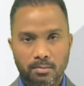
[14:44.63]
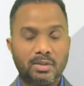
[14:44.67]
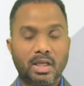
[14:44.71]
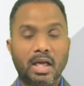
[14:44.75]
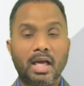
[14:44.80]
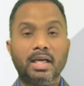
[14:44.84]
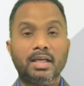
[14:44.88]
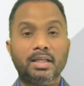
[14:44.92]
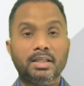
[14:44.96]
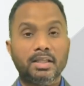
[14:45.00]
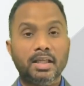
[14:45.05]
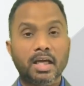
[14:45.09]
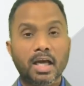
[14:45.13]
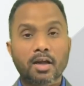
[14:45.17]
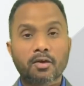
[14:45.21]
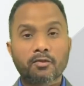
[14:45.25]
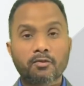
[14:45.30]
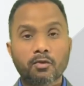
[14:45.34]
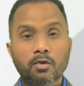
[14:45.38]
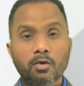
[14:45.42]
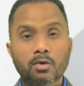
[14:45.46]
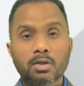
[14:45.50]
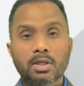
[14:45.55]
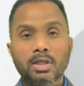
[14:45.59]
and
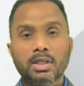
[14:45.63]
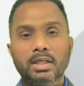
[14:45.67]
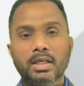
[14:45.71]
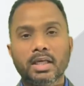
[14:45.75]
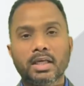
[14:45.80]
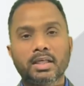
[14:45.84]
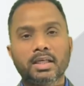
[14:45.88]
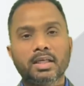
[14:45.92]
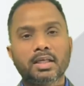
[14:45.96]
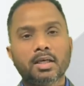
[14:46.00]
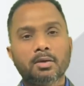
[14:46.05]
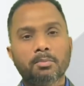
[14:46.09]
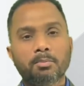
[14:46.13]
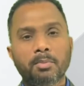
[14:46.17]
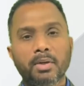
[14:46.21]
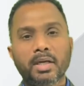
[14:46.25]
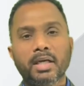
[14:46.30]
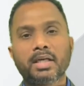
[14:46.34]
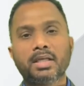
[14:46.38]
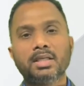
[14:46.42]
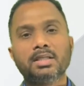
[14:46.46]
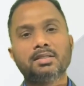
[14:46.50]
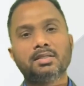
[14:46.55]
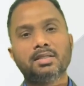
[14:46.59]
therefore taking a
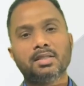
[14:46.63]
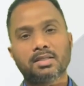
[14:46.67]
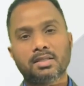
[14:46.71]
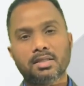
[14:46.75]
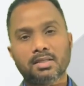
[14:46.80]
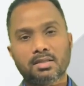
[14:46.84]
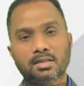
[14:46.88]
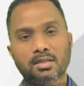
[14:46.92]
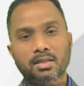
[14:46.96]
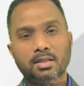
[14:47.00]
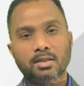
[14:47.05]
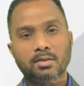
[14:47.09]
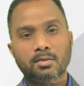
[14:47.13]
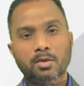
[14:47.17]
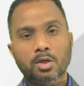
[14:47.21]
break is necessary.